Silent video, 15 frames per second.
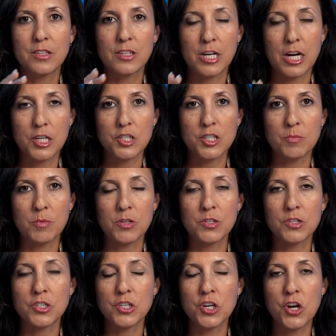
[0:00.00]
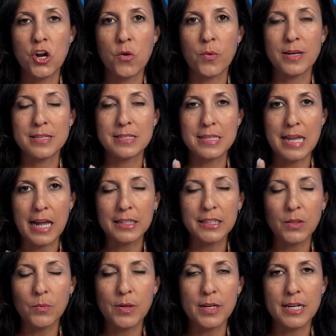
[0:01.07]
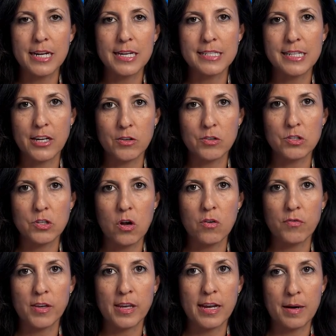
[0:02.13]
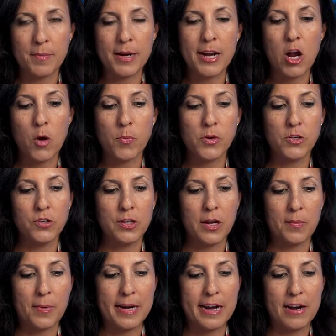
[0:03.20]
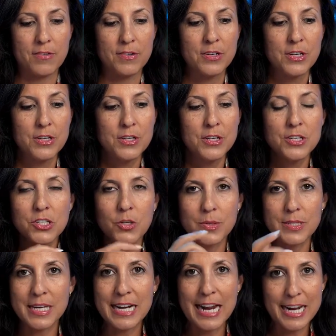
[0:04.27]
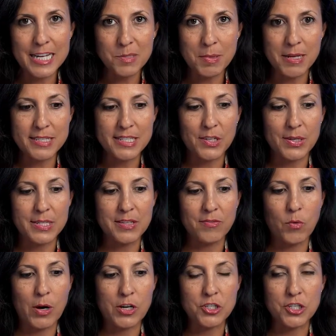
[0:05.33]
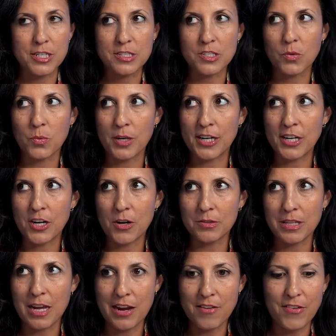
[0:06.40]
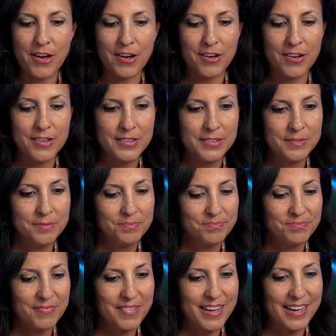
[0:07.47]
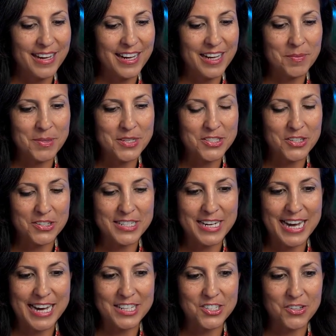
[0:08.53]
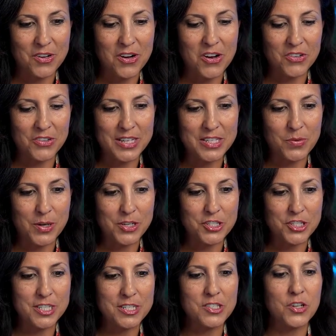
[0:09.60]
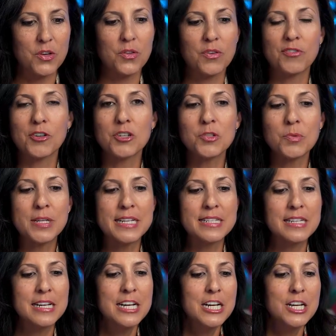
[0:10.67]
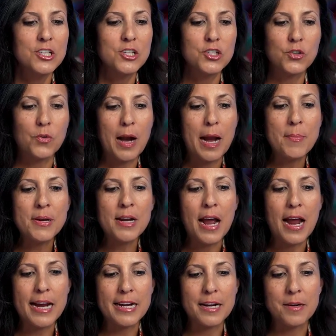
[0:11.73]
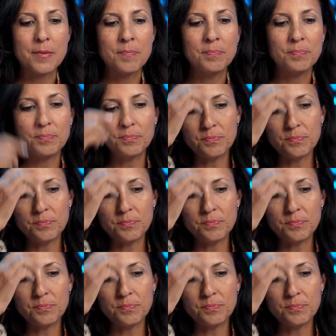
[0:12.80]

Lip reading: the customers to know exactly what it is that you're solving. And I'm going to help you do that right now. So it's going to ask me a series of questions. So we're going to go live here and I'm going to start to answer all these questions. So the first one is describe an item